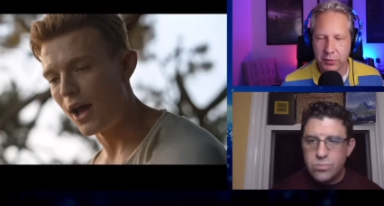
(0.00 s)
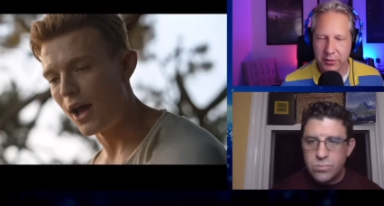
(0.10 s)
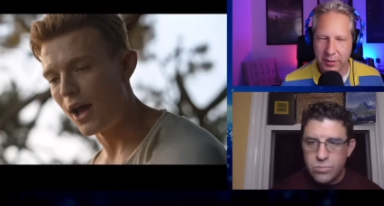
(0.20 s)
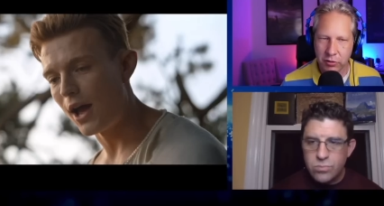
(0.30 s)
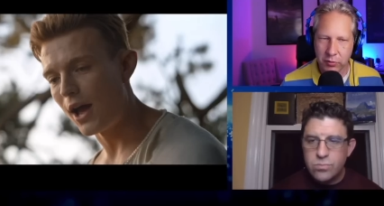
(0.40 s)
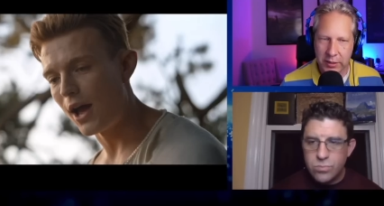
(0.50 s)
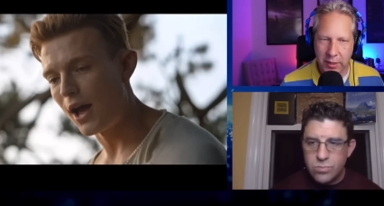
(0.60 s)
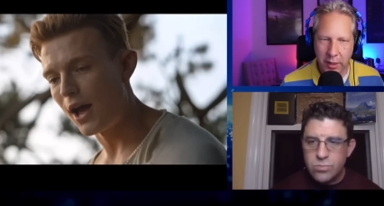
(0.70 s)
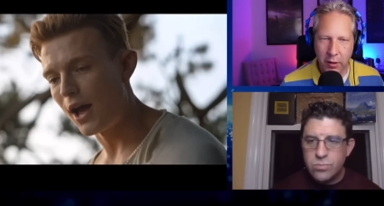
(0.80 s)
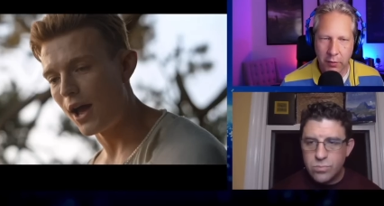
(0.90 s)
Speaker 1: for centuries
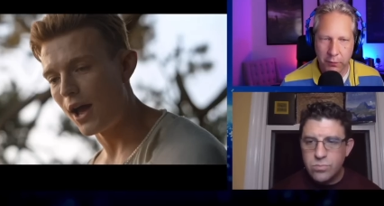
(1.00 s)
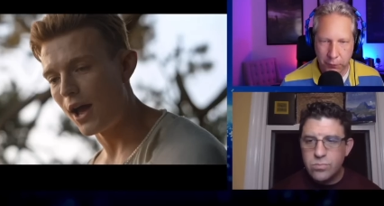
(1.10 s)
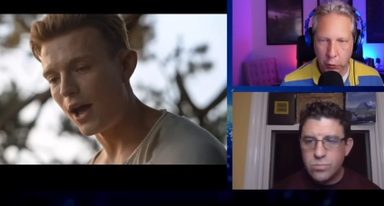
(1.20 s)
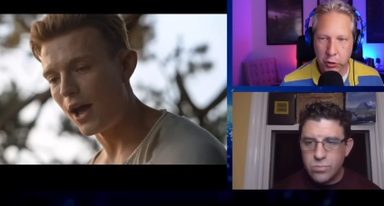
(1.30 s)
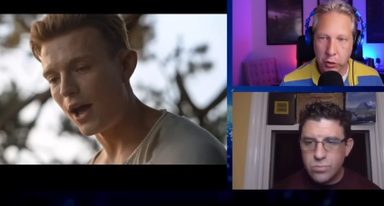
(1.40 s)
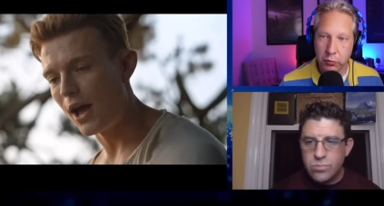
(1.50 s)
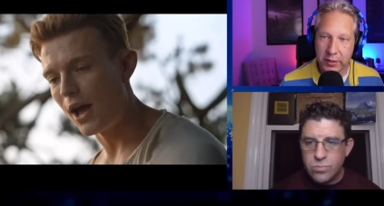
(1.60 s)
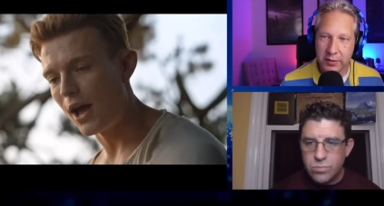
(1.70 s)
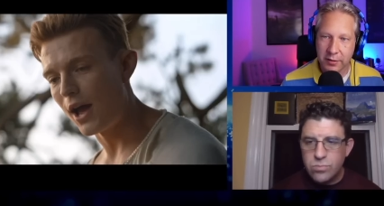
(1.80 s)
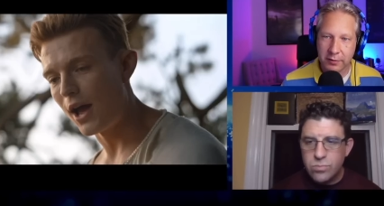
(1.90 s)
for good
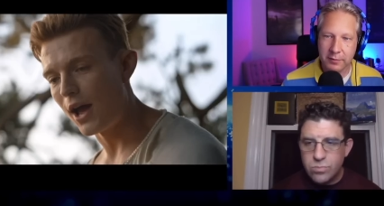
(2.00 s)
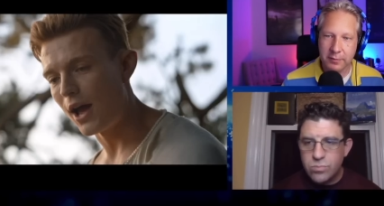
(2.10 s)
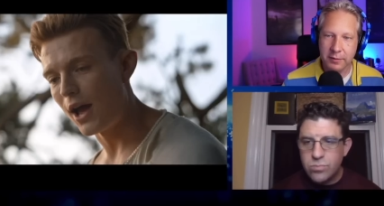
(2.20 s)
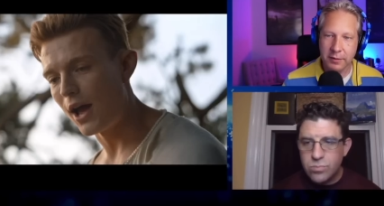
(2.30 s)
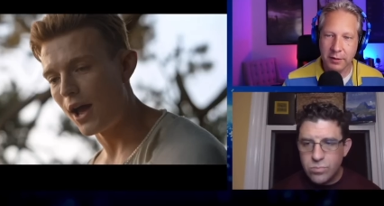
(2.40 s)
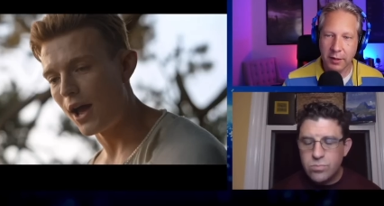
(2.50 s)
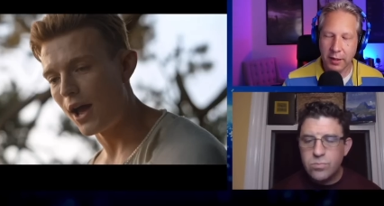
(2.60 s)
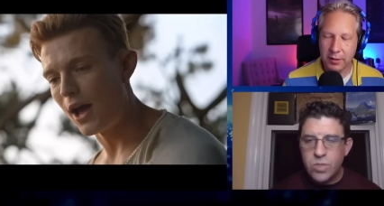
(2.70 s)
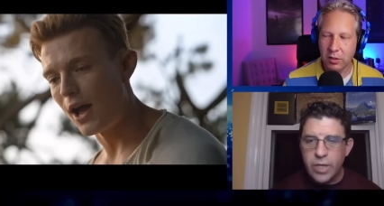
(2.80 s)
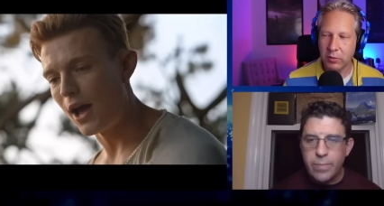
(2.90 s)
reason
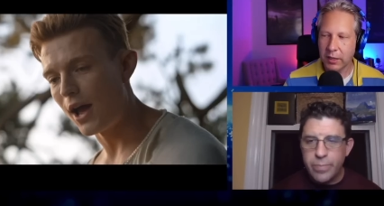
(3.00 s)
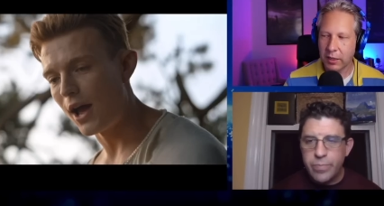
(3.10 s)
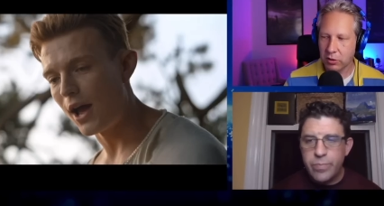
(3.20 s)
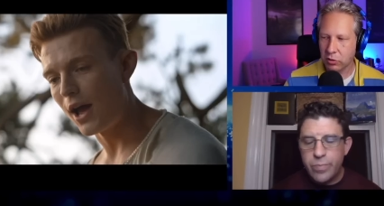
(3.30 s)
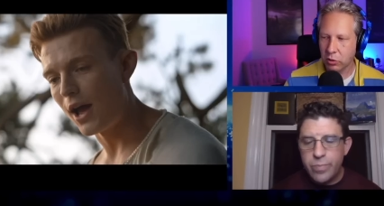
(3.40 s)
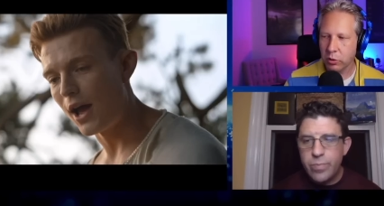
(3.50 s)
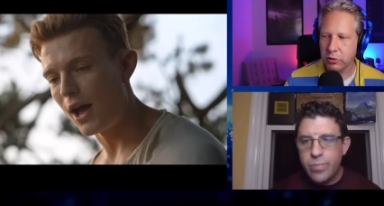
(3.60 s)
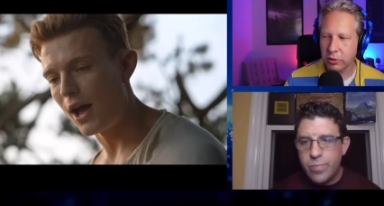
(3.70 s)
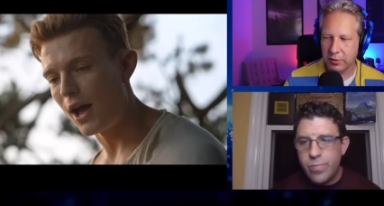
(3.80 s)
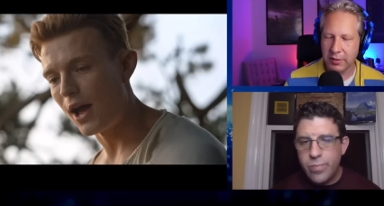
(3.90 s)
and so yeah. we get
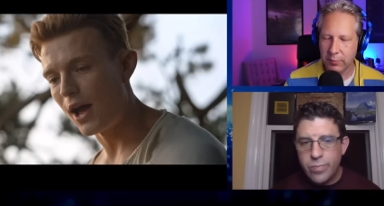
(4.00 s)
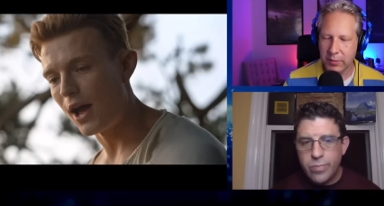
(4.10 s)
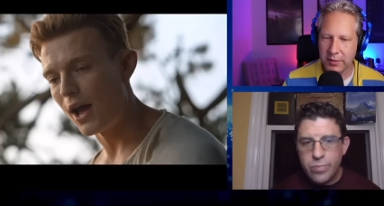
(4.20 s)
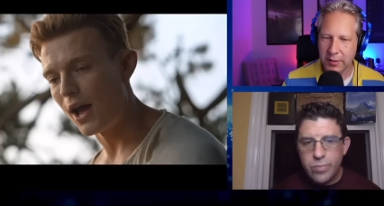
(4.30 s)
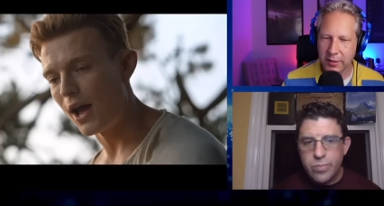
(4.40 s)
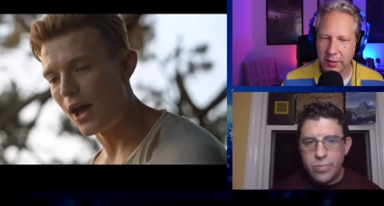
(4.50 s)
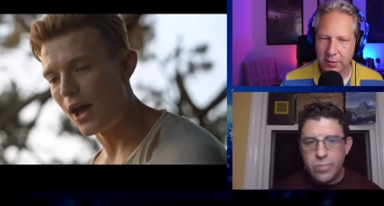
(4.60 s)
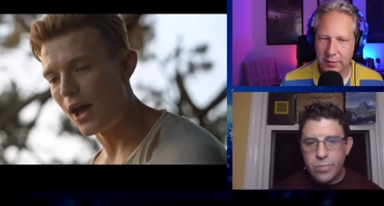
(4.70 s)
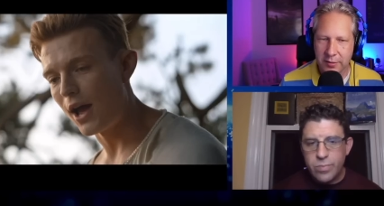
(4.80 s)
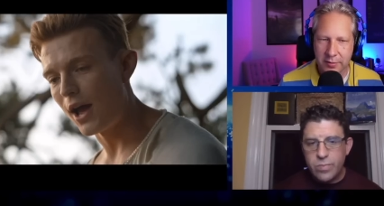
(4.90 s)
tortured statements like
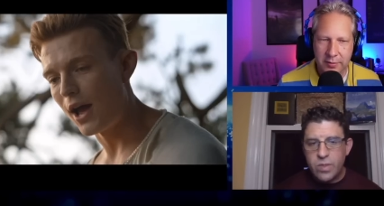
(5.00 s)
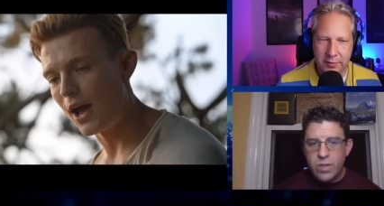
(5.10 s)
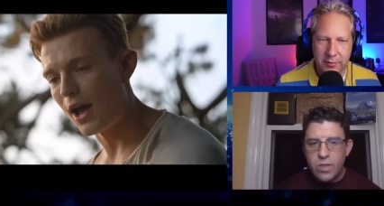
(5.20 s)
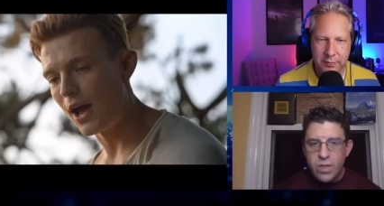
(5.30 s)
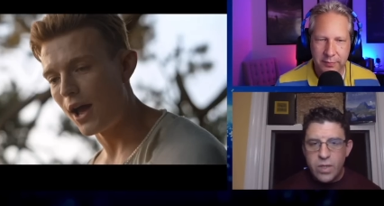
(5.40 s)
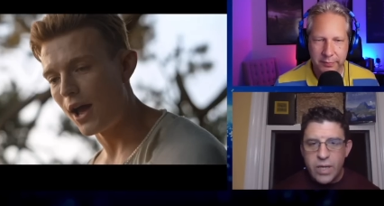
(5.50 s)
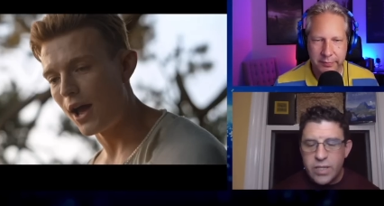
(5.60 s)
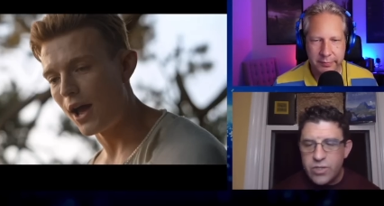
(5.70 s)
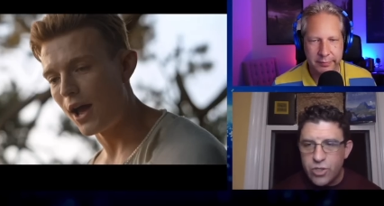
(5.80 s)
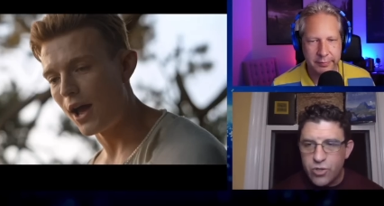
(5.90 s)
this
Speaker 2: and
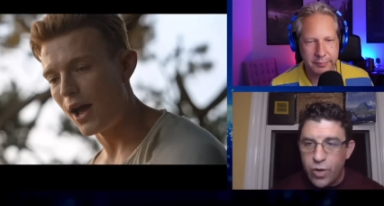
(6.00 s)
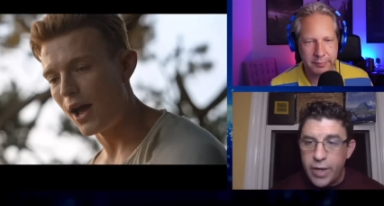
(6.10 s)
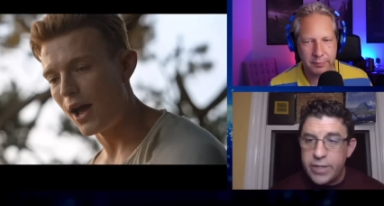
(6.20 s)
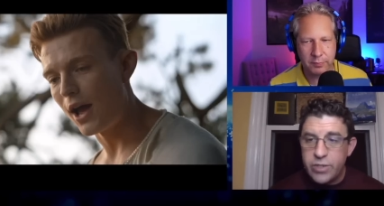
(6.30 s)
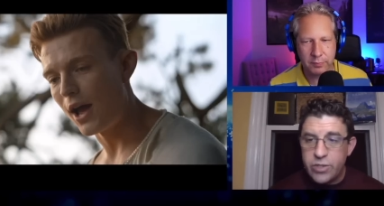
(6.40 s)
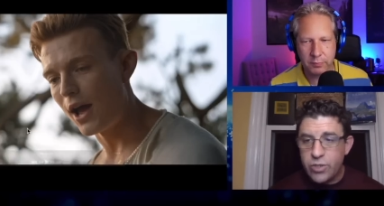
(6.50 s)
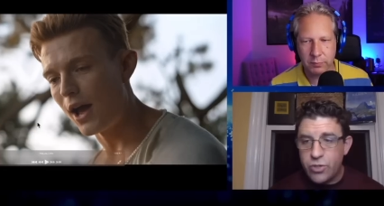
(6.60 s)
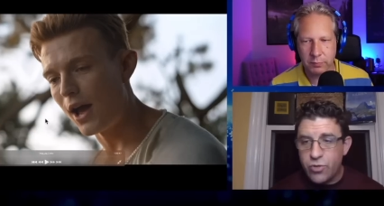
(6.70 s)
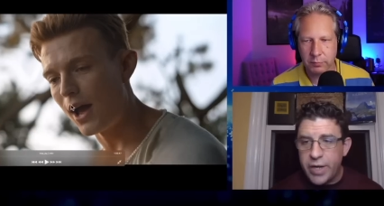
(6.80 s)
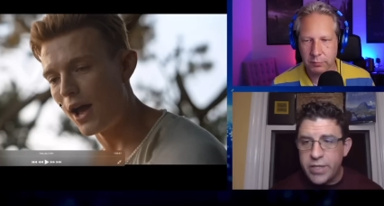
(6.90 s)
it's just trying it's
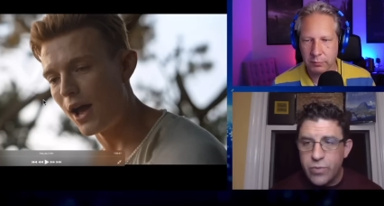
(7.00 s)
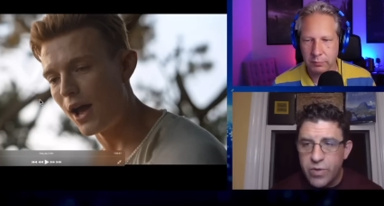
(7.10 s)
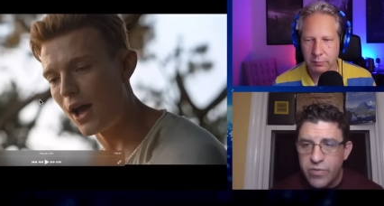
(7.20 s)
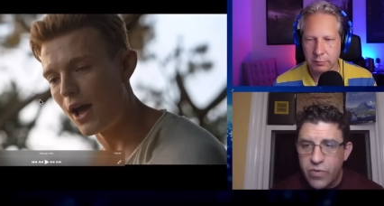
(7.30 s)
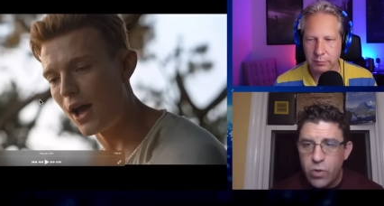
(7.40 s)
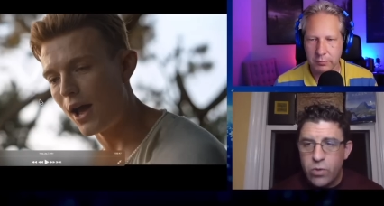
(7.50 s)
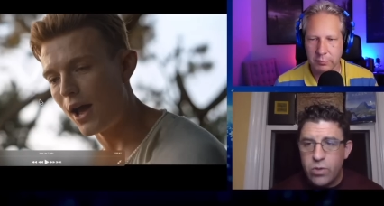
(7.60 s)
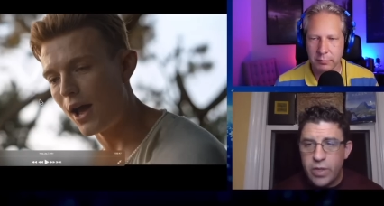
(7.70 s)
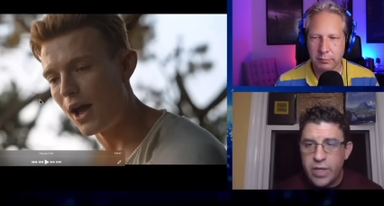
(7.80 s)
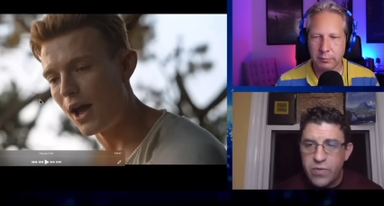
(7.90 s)
just trying to
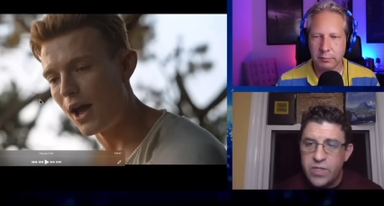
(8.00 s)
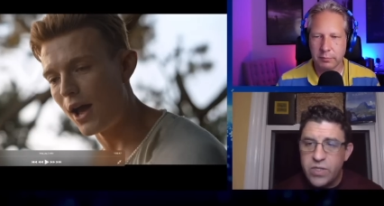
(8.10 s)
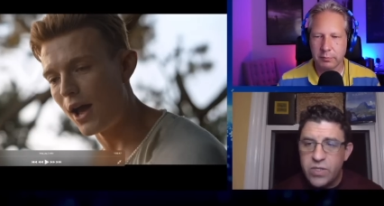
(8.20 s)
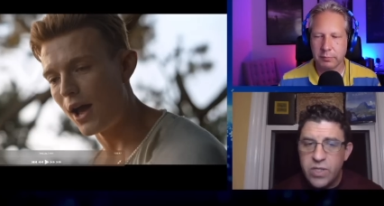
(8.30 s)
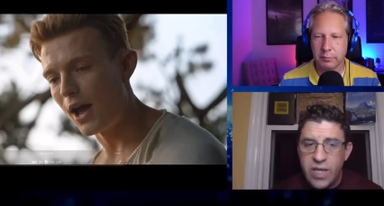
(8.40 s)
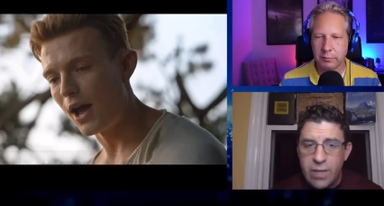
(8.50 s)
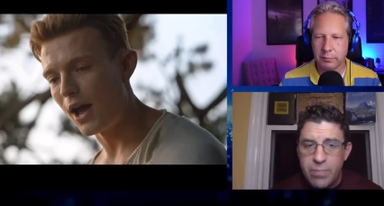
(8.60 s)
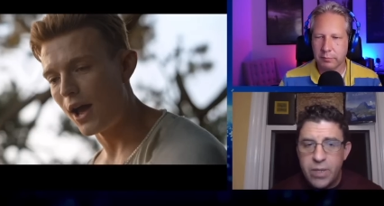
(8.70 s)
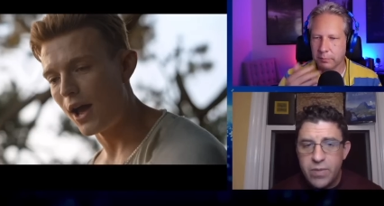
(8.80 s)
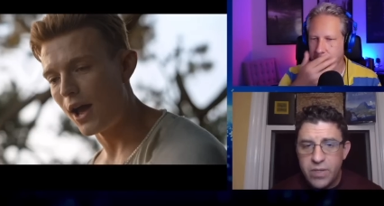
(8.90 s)
evoke like this is
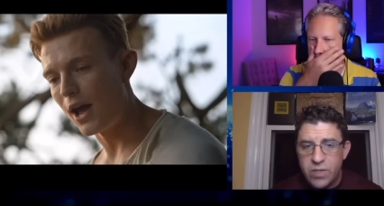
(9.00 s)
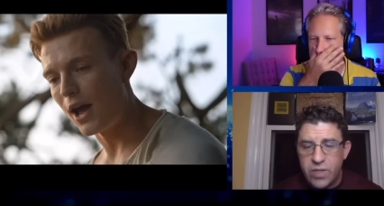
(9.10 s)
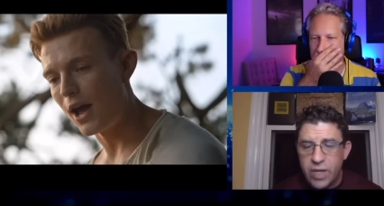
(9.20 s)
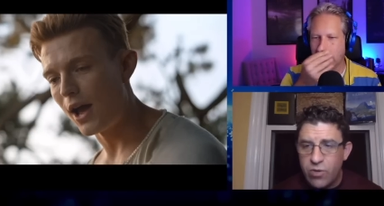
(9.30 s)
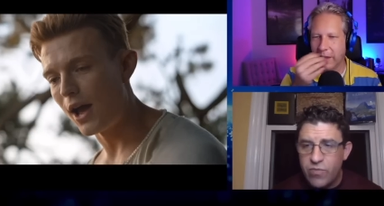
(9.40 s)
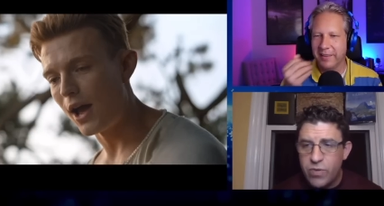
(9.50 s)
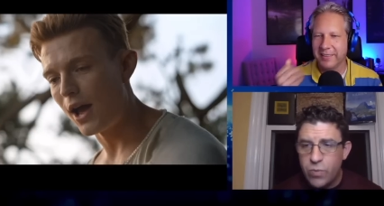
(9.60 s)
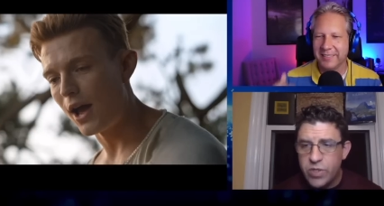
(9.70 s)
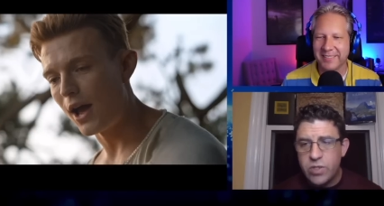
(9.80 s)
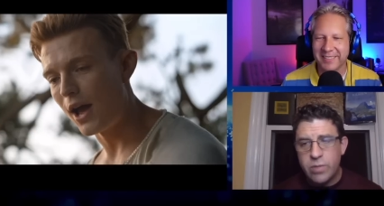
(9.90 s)
deep and this is elven
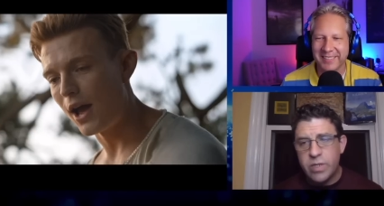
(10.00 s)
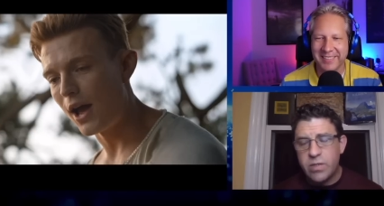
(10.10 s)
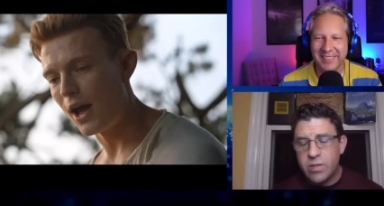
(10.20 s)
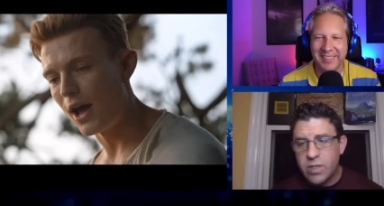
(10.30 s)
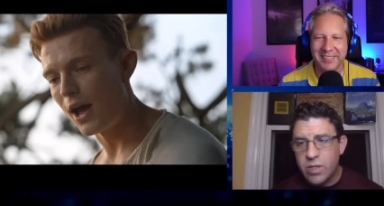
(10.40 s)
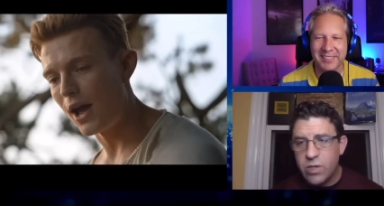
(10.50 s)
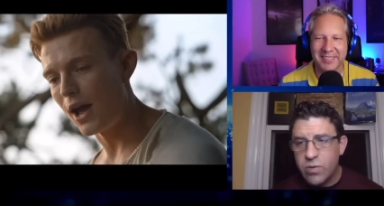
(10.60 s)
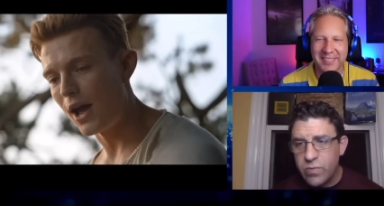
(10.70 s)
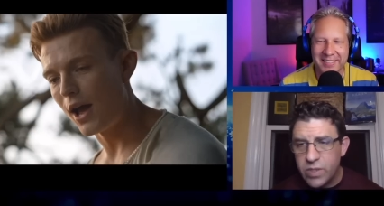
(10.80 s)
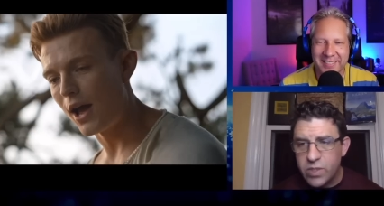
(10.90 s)
wisdom and you
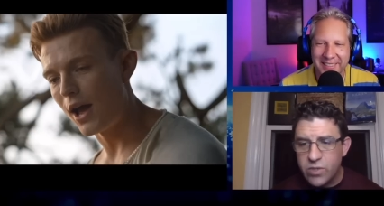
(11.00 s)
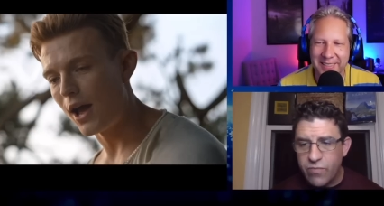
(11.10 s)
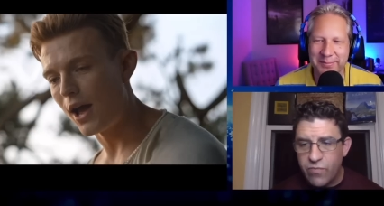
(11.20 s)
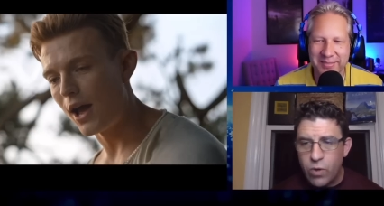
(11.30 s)
know this is